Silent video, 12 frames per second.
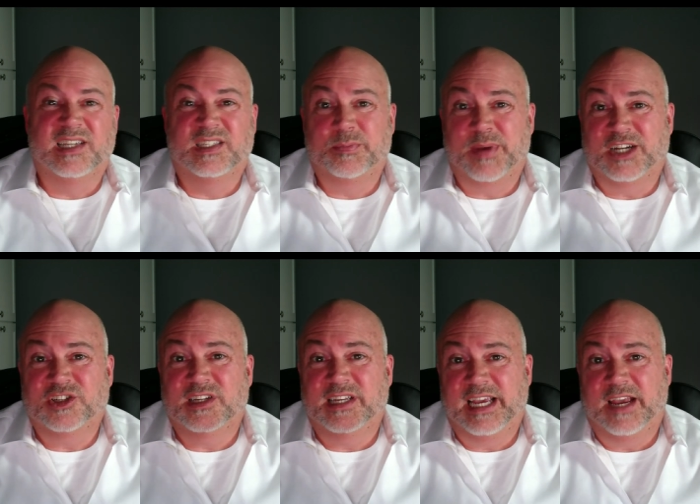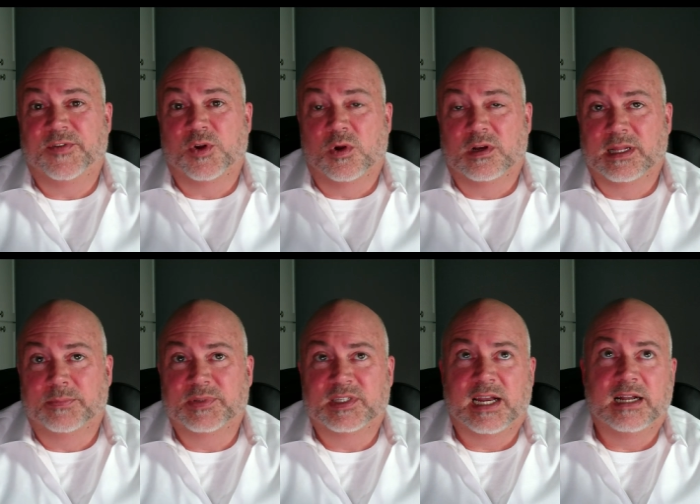especially if you're on
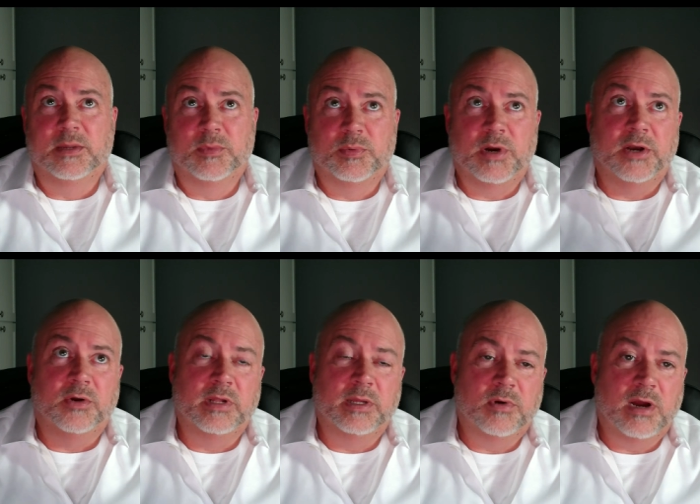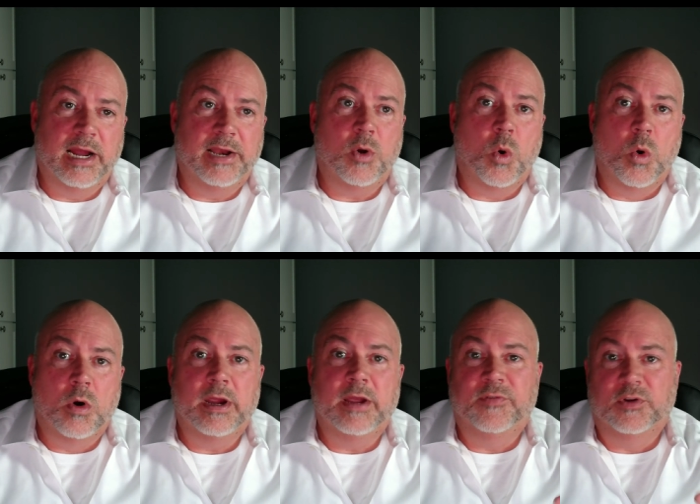glipizide, glimepiride, or glyburide,
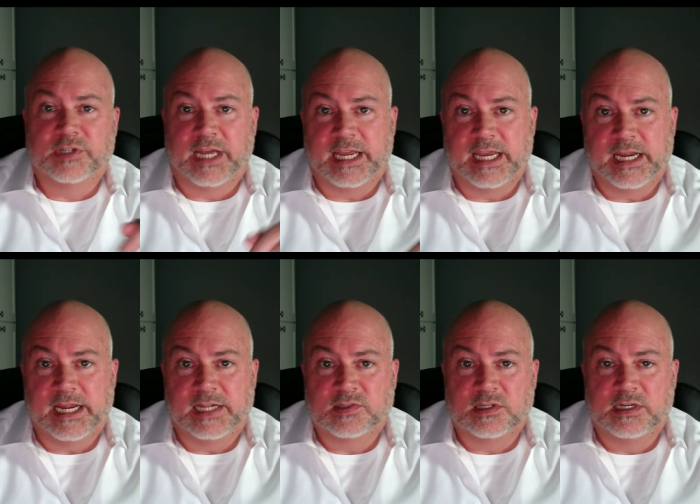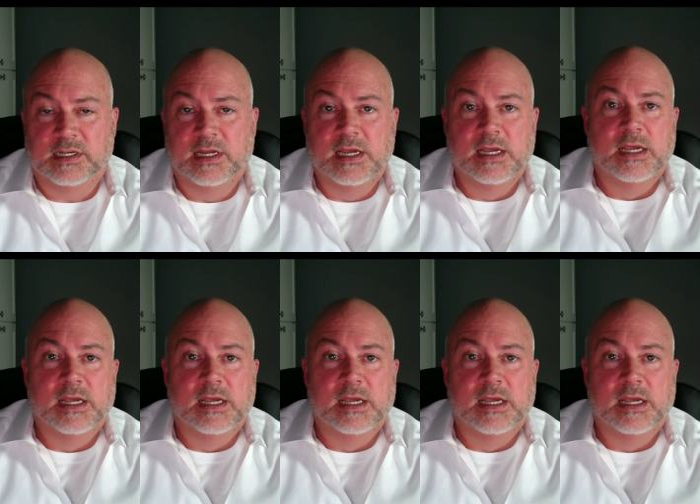or if you're taking insulin.